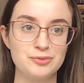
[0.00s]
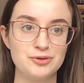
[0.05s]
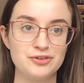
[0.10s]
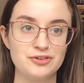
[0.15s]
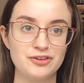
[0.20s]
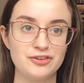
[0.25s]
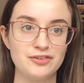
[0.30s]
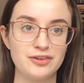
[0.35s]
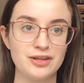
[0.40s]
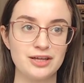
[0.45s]
But
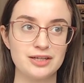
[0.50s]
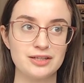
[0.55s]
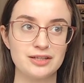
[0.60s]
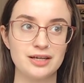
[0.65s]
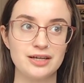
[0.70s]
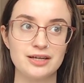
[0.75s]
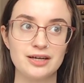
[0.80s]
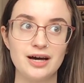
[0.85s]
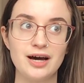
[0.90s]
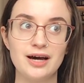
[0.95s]
just saying
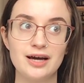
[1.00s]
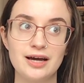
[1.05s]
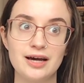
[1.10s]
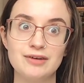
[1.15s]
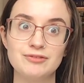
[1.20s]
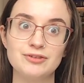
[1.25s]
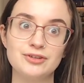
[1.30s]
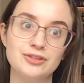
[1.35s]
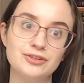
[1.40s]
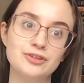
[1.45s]
like, I
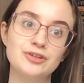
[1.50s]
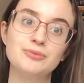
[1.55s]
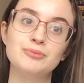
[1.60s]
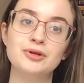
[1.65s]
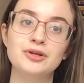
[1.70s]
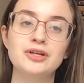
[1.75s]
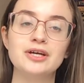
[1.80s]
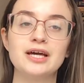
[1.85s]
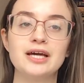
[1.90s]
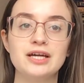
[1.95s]
have good
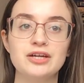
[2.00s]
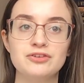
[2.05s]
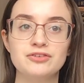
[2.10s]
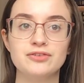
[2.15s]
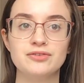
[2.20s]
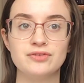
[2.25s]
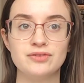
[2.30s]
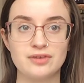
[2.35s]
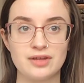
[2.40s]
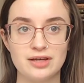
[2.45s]

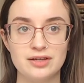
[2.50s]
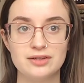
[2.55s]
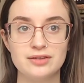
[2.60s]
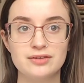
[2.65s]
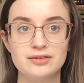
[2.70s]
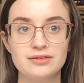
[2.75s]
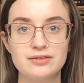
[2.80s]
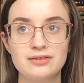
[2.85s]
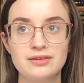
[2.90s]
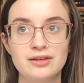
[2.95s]
communication
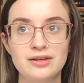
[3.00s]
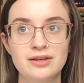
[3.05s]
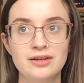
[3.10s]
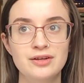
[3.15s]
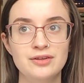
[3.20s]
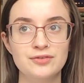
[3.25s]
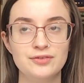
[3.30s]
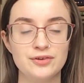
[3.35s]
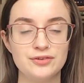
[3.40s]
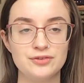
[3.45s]
skills
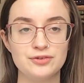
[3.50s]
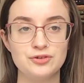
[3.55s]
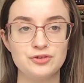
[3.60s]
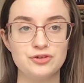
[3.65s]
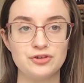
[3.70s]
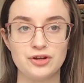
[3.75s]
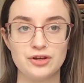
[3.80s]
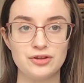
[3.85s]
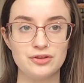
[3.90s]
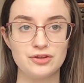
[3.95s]
doesn't
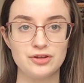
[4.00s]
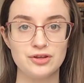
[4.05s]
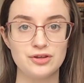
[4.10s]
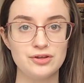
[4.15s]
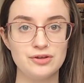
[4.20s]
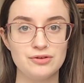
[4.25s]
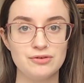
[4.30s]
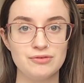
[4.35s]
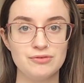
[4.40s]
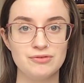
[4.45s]
show that
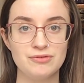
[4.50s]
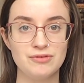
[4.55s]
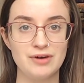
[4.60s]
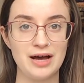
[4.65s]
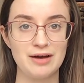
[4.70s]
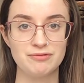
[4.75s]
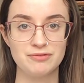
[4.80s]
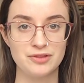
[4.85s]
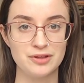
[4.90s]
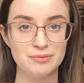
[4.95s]
you
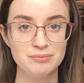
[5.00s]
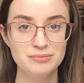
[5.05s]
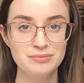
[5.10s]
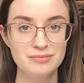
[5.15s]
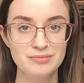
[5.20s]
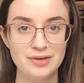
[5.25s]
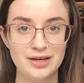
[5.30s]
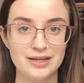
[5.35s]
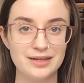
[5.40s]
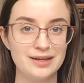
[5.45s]
have them,
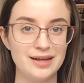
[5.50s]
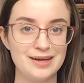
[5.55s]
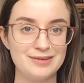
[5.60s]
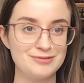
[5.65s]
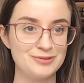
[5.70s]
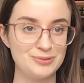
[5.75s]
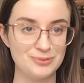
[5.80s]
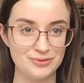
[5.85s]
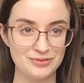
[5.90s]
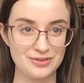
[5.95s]
and
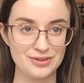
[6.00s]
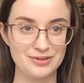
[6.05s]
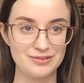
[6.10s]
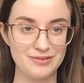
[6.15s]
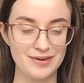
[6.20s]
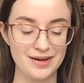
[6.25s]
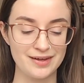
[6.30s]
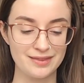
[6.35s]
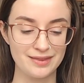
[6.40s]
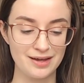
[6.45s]
everyone's going to
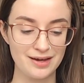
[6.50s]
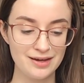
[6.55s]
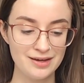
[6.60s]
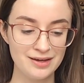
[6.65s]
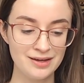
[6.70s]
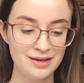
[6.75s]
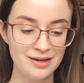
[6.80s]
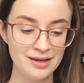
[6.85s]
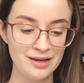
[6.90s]
write that.